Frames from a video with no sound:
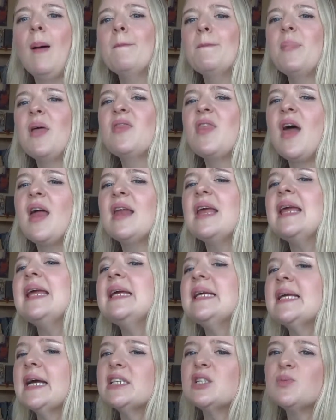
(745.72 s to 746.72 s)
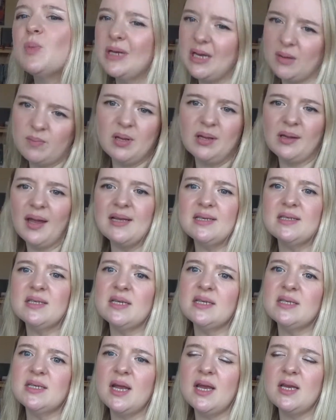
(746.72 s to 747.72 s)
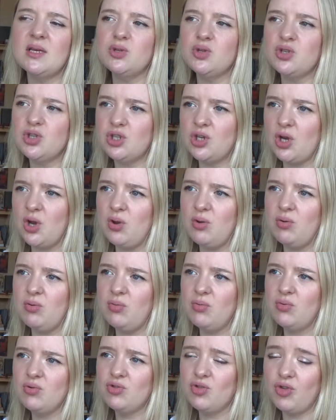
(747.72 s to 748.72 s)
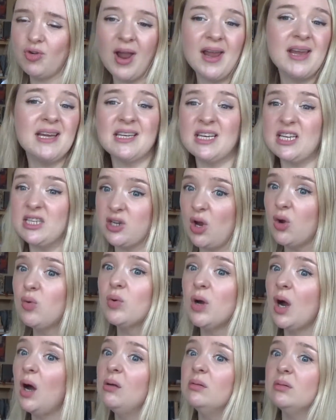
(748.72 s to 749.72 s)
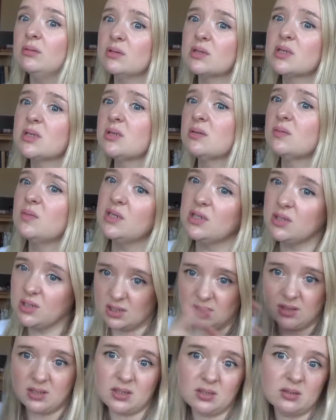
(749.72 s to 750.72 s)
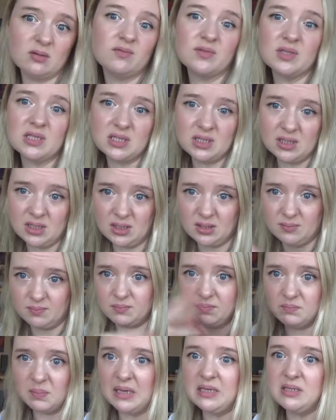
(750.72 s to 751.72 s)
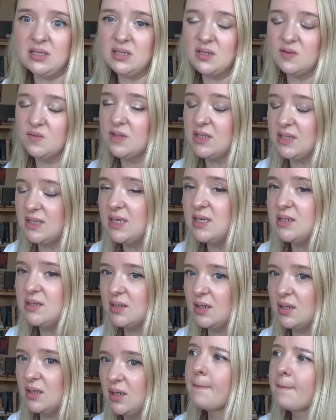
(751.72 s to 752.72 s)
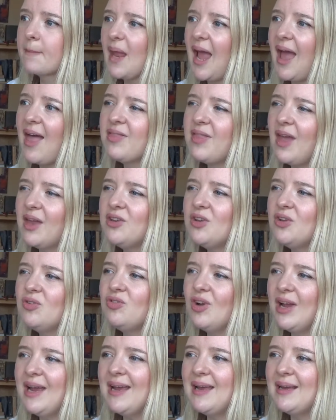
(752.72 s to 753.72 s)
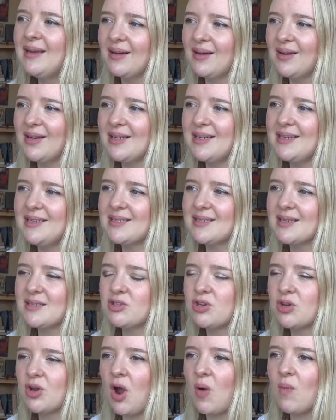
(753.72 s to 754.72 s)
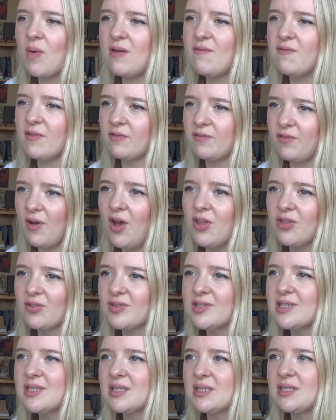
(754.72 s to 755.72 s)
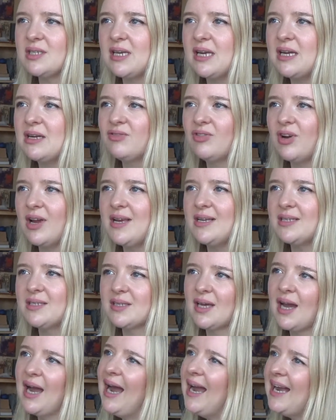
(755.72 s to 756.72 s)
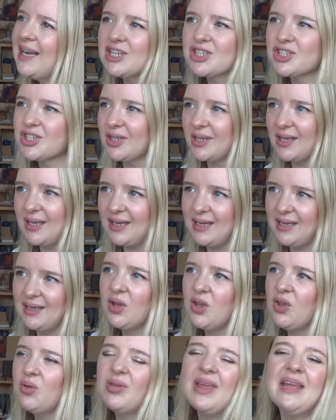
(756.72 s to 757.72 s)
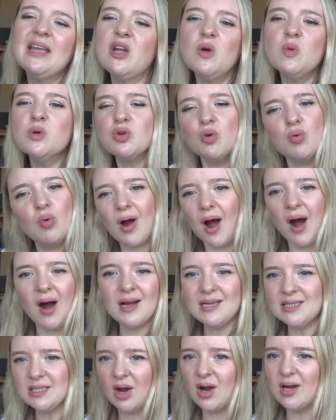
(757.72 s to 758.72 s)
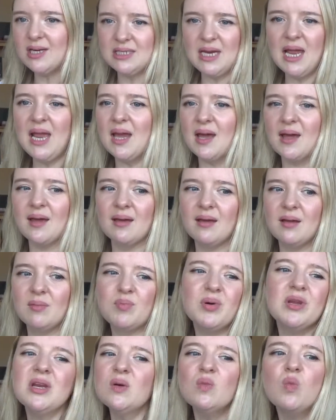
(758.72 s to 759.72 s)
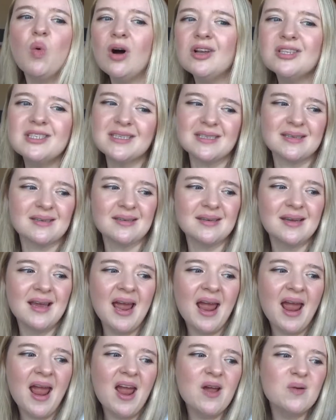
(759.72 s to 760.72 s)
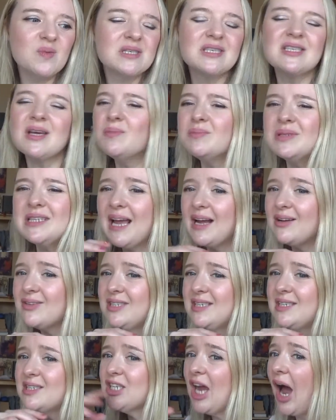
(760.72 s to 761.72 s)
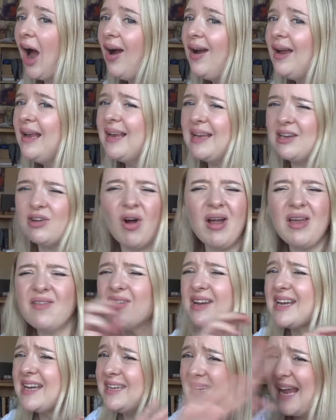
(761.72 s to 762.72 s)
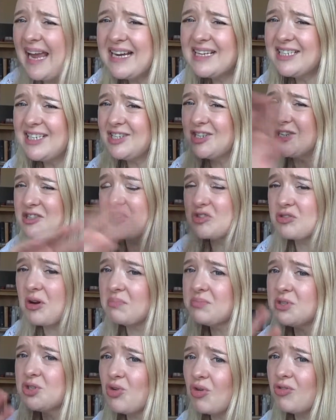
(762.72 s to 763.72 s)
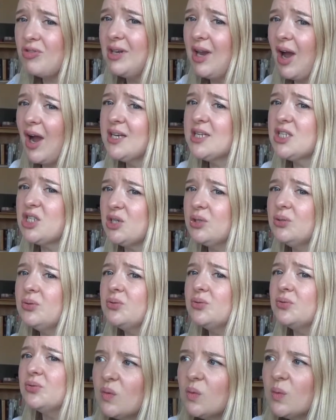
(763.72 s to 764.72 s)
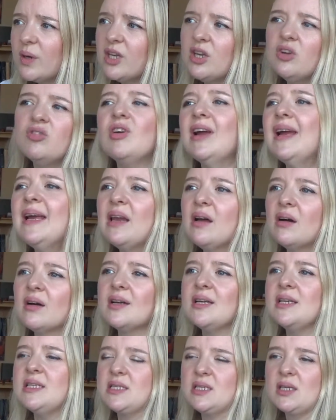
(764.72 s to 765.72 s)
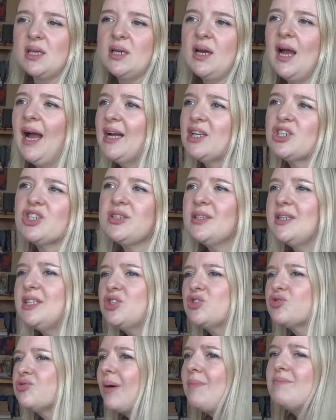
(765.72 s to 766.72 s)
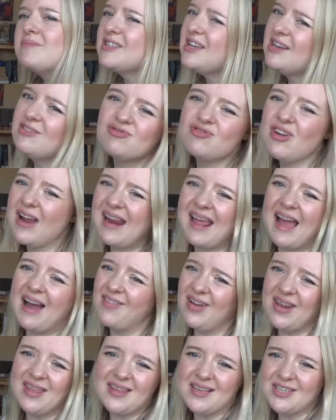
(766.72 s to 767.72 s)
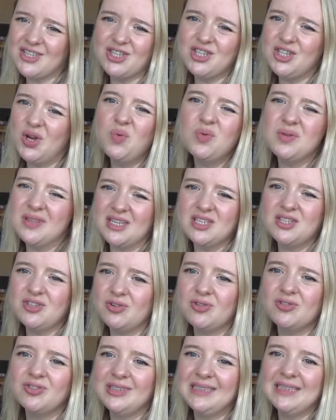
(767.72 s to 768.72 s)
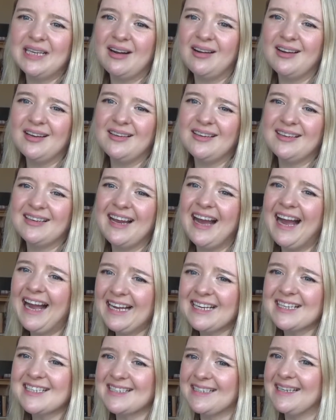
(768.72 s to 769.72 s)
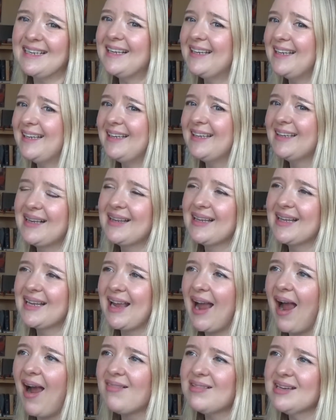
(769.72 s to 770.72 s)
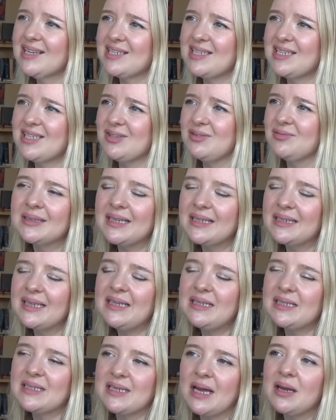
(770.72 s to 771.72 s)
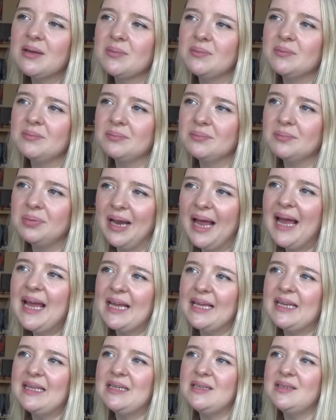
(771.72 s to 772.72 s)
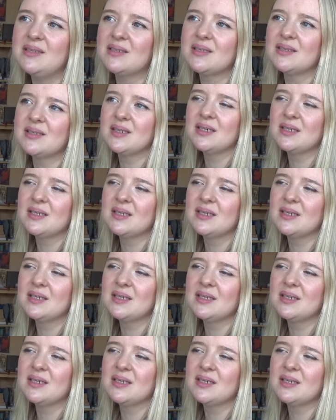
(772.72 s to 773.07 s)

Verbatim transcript: but then he gets manipulated into creating his own cult, which is obviously the basis of the season. And then you realise, as you go even further into the series, that actually you think it was all Kai's idea, but it wasn't. It was somebody else entirely, not even connected to the Trump storyline at all. When you realise that actually Trump didn't really have anything to do with this storyline, and actually the character that Lena Dunham plays